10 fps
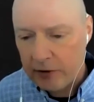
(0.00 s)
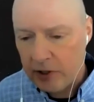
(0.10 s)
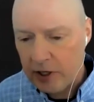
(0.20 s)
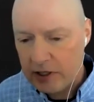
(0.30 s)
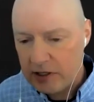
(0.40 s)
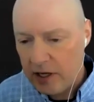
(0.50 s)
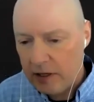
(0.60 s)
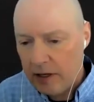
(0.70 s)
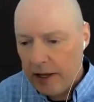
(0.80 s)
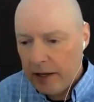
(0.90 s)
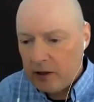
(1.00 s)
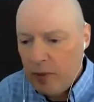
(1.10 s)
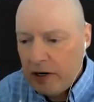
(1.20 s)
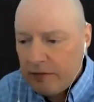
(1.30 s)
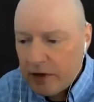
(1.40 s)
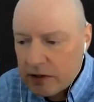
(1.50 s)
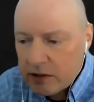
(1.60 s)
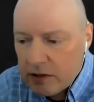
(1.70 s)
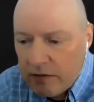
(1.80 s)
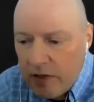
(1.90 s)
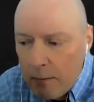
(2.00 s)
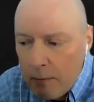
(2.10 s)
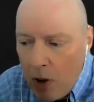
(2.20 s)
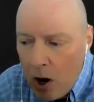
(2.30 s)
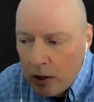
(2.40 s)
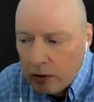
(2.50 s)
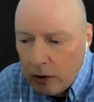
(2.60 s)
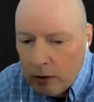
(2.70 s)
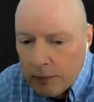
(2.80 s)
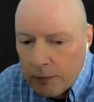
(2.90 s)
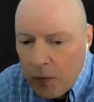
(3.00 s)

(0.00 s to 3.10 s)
you can extend the benefits of that model